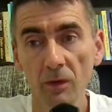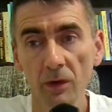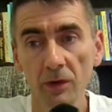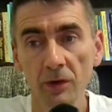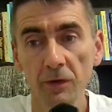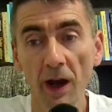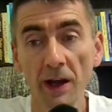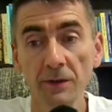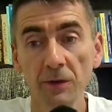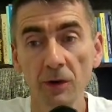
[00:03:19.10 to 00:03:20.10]
the fight
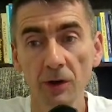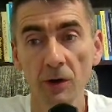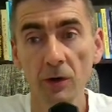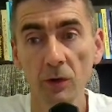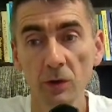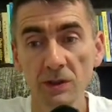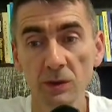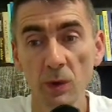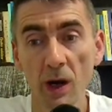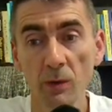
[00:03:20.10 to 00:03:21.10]
for a
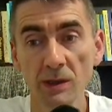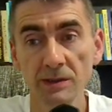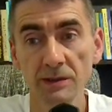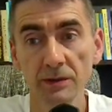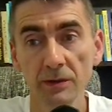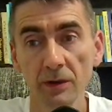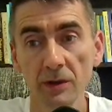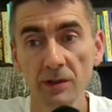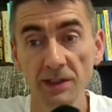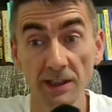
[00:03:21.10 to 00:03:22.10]
square was
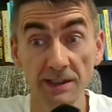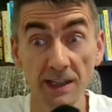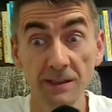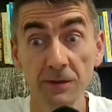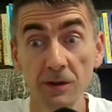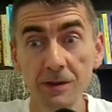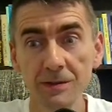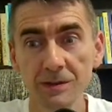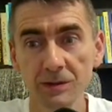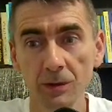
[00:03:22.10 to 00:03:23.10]
successful,
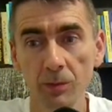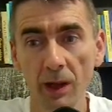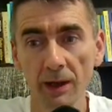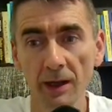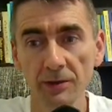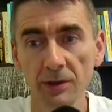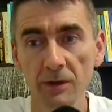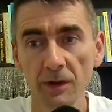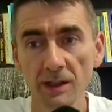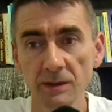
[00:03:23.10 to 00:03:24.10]
so black got a
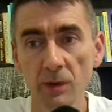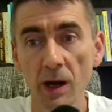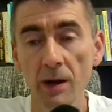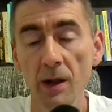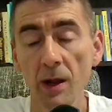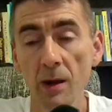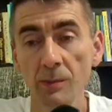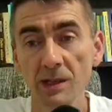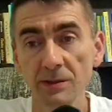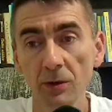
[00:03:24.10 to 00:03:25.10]
d5 square,
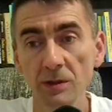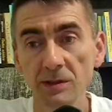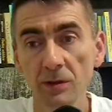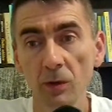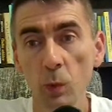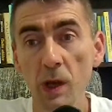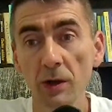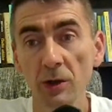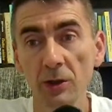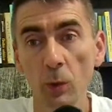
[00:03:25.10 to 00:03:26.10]
plus also
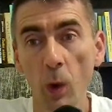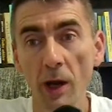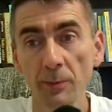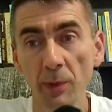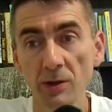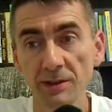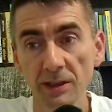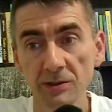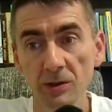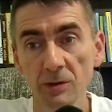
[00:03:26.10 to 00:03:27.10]
weakened the white pawn
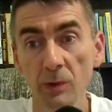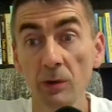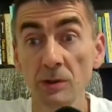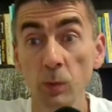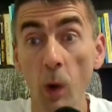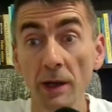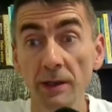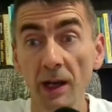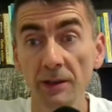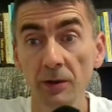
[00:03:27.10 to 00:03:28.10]
structures because white
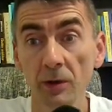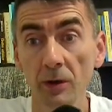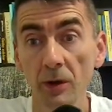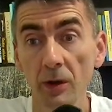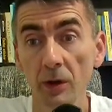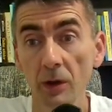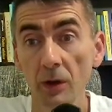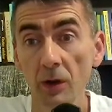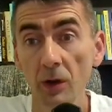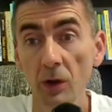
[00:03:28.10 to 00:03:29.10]
got a
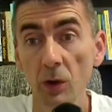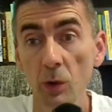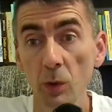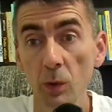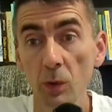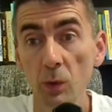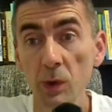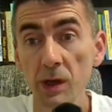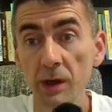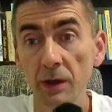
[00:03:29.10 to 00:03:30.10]

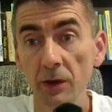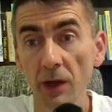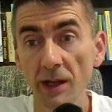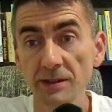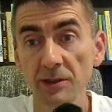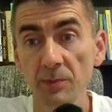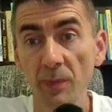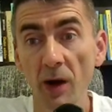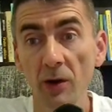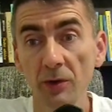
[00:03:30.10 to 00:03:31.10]
weak and isolated
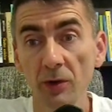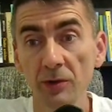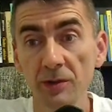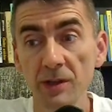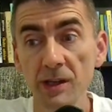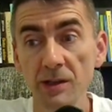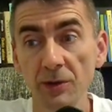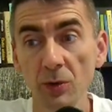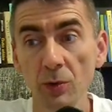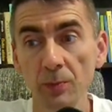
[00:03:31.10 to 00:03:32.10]
pawn on d2.